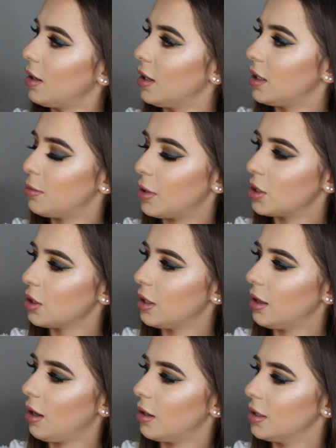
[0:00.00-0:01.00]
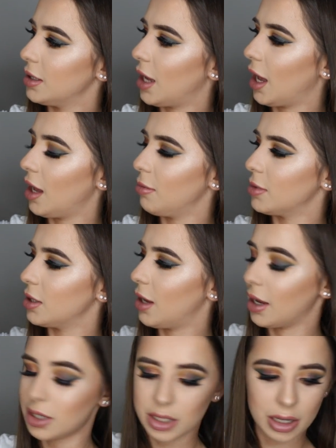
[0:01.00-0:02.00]
especially the Untamed and
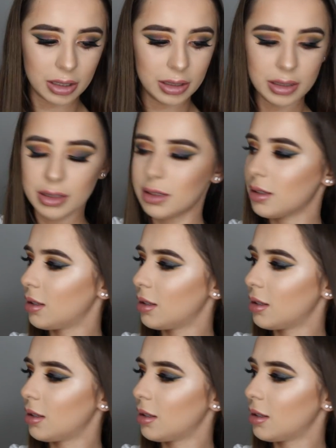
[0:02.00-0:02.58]
Edge colours.